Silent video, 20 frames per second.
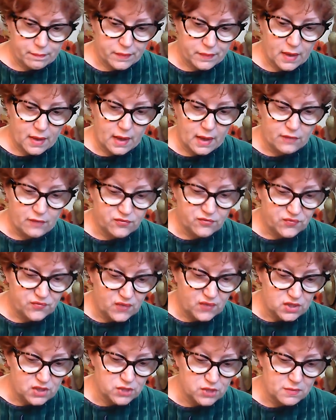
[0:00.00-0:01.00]
and
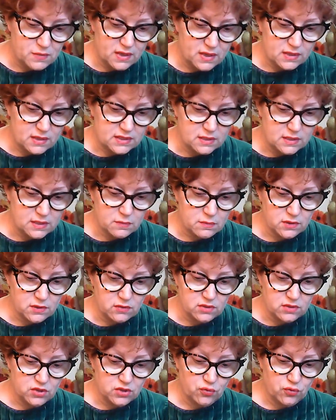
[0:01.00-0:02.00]
fetch me some of
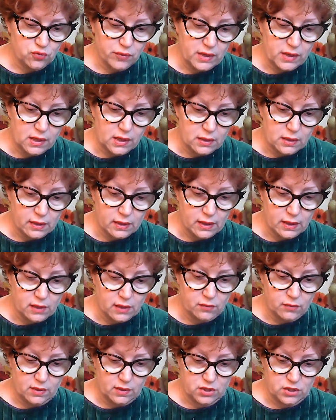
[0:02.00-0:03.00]
those green
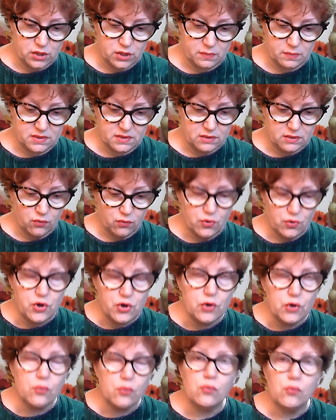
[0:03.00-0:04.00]
hickory chips,
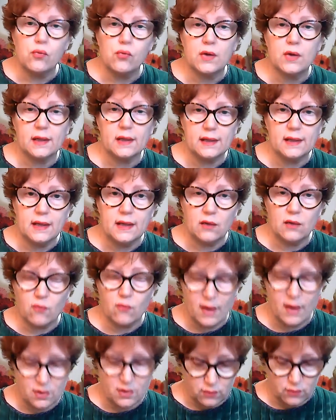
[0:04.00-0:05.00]
new, clean
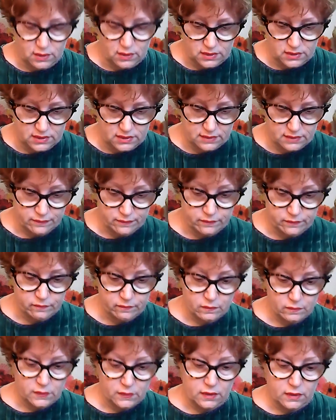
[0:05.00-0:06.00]
white ones."
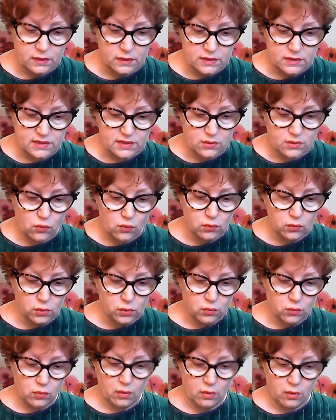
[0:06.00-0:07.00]
So
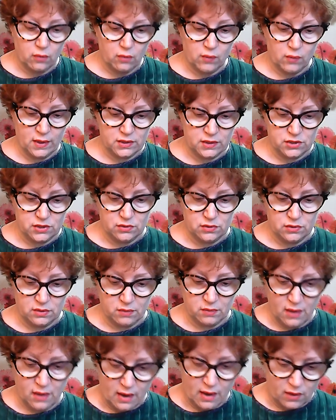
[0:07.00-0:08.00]
Laura went to the
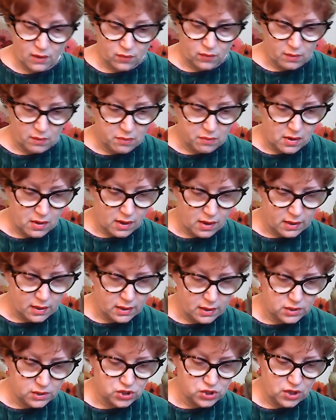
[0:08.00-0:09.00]
block where Pa
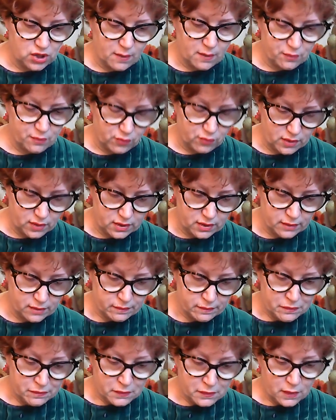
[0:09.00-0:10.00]
had chopped wood,
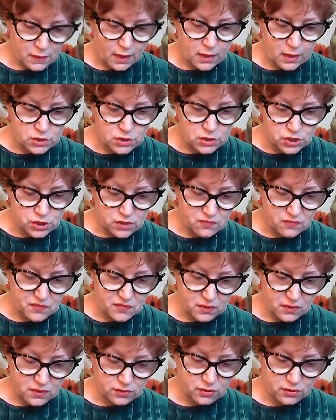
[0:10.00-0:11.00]
and she
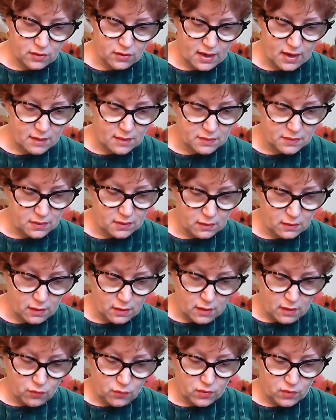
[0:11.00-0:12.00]
filled her apron
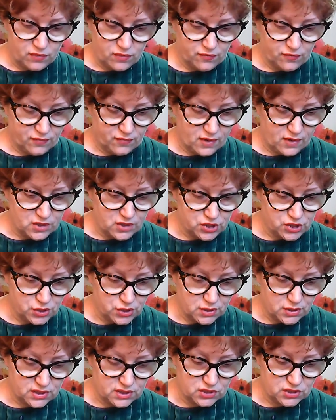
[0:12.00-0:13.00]
with fresh,
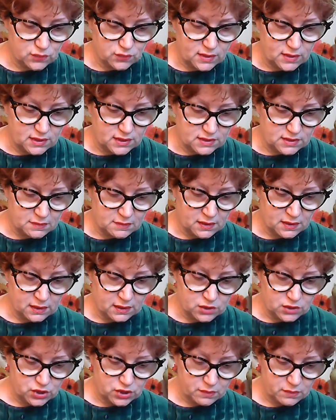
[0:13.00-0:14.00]

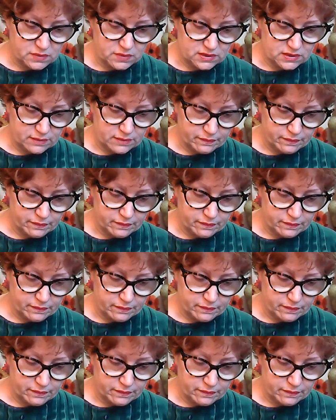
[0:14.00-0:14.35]
sweet-smelling chips.